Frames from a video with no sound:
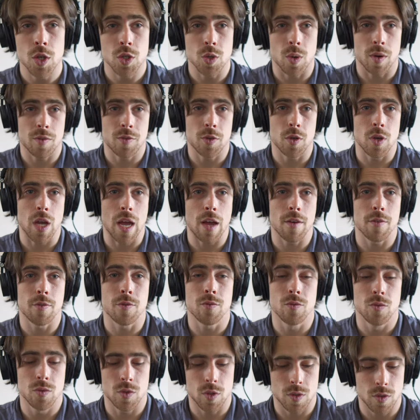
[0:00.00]
So if you
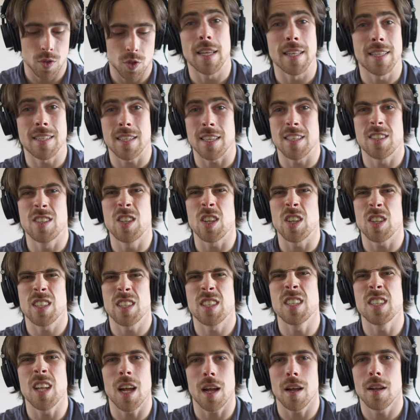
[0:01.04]
have it's, it,
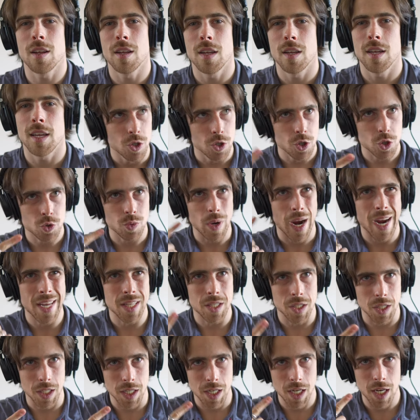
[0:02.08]
it's not, just try
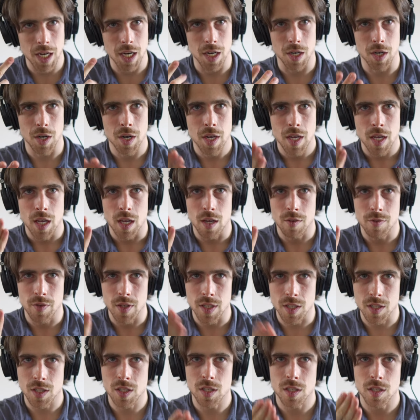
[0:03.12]
to hear if
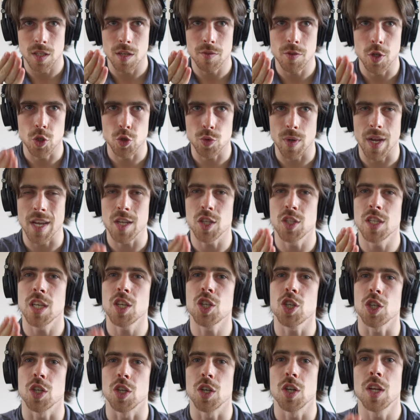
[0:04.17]
it's, if the
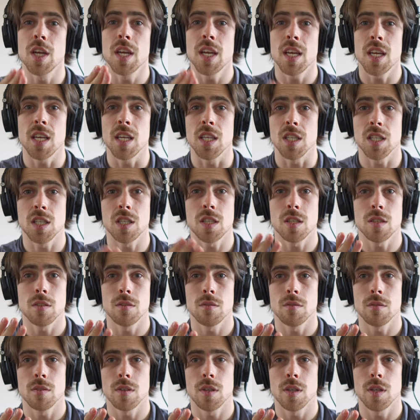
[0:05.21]
transition
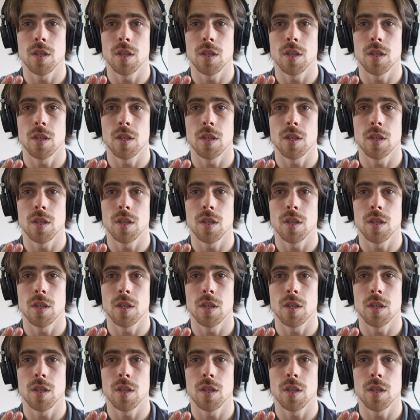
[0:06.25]
is,